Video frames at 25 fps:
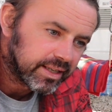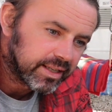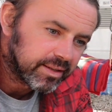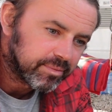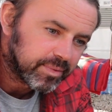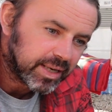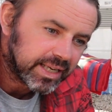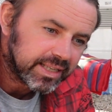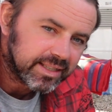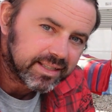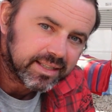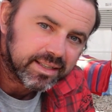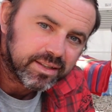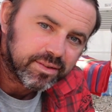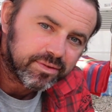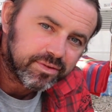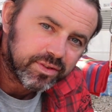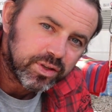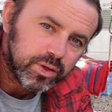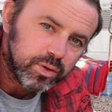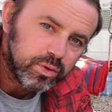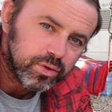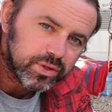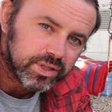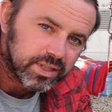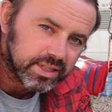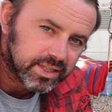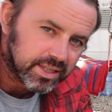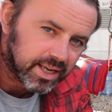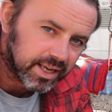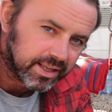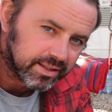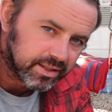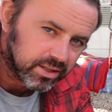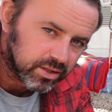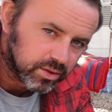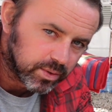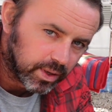basically the fuse
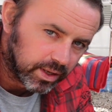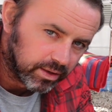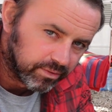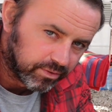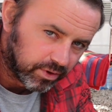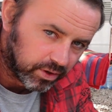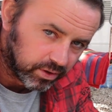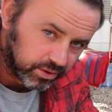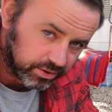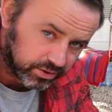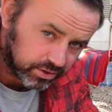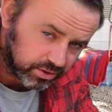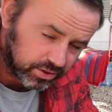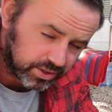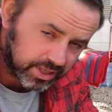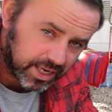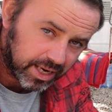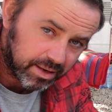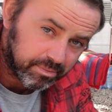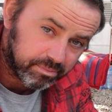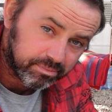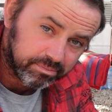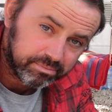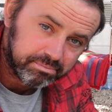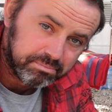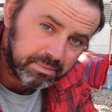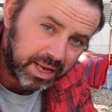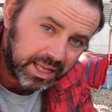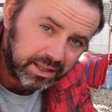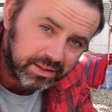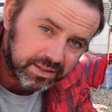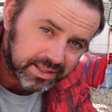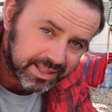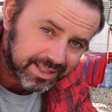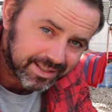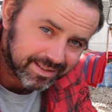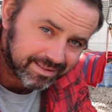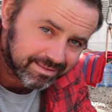inside the 12 volt just kept
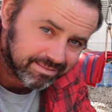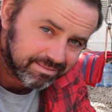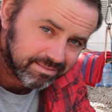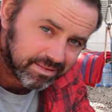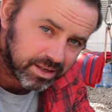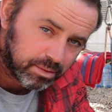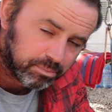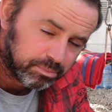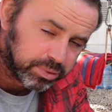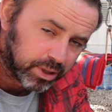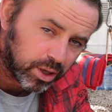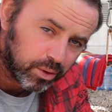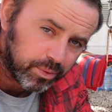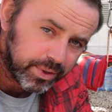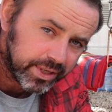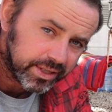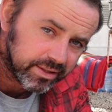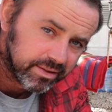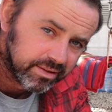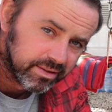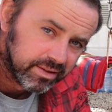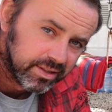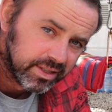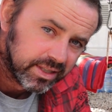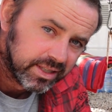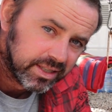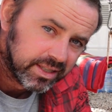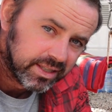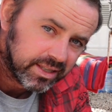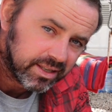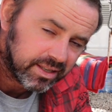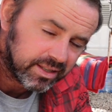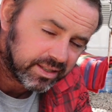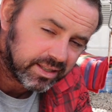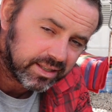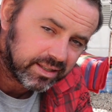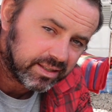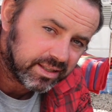melting and blowing,
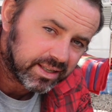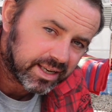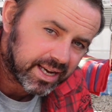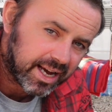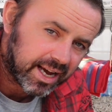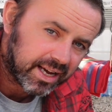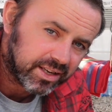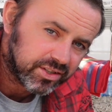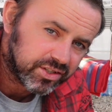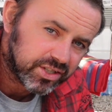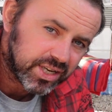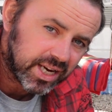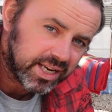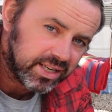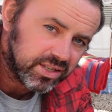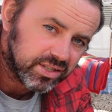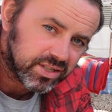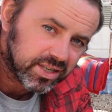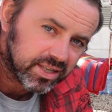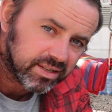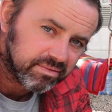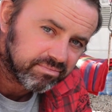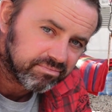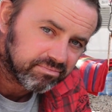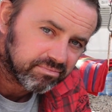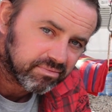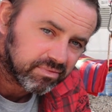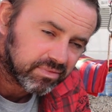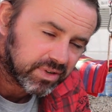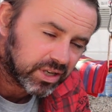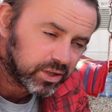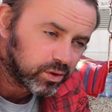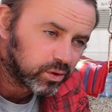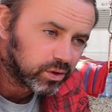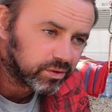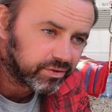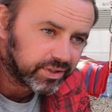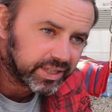and you can't change it.
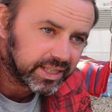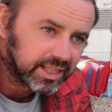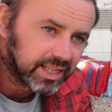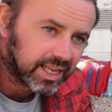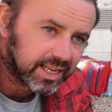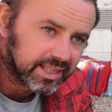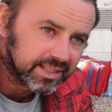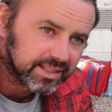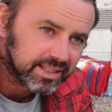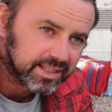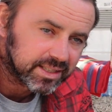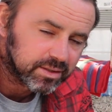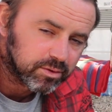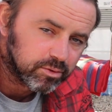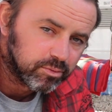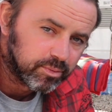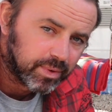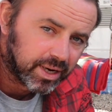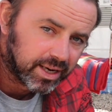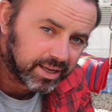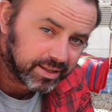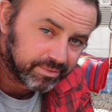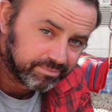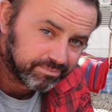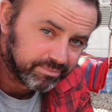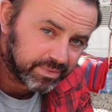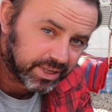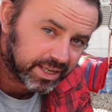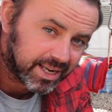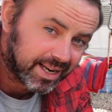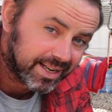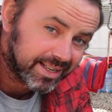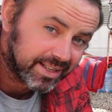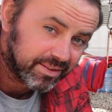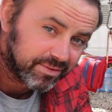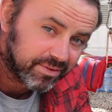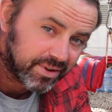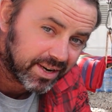I only realised this when my
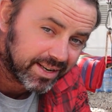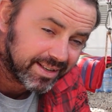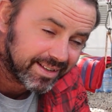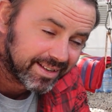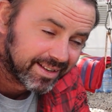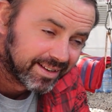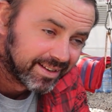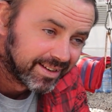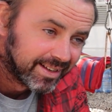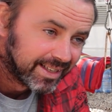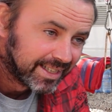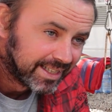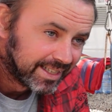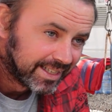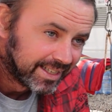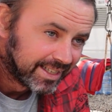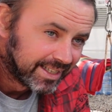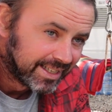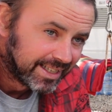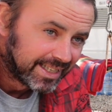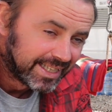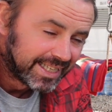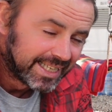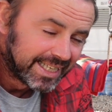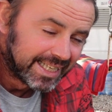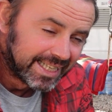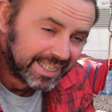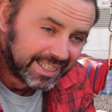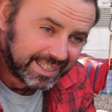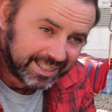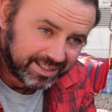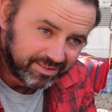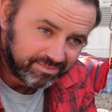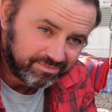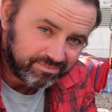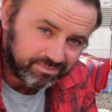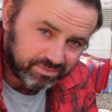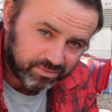mechanic friend
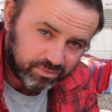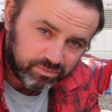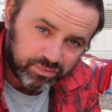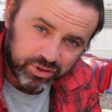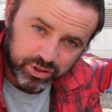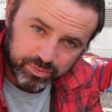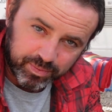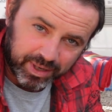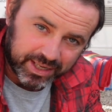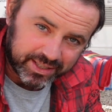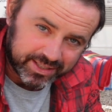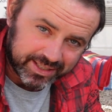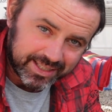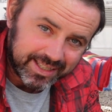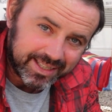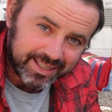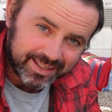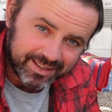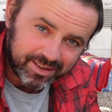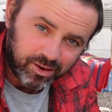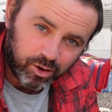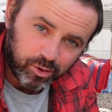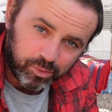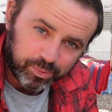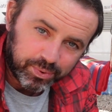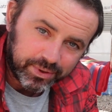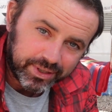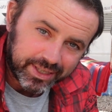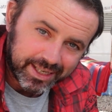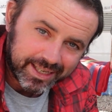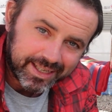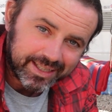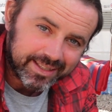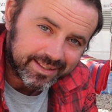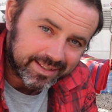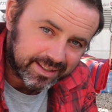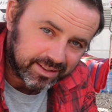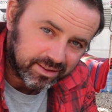smashed it, opened
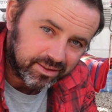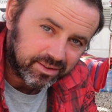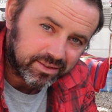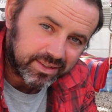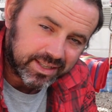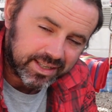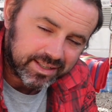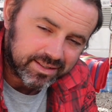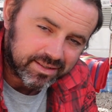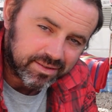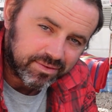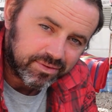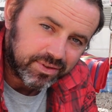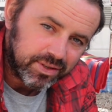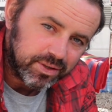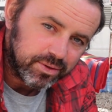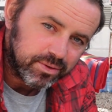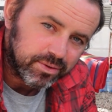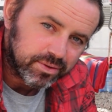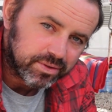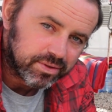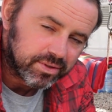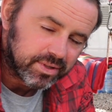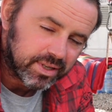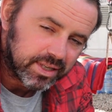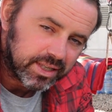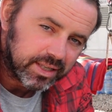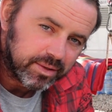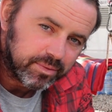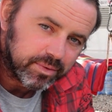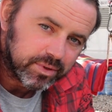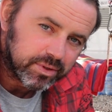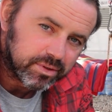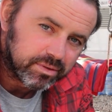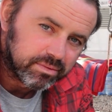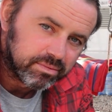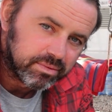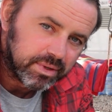it, and said, look, there's the fuse, and it
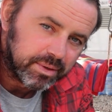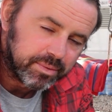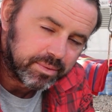was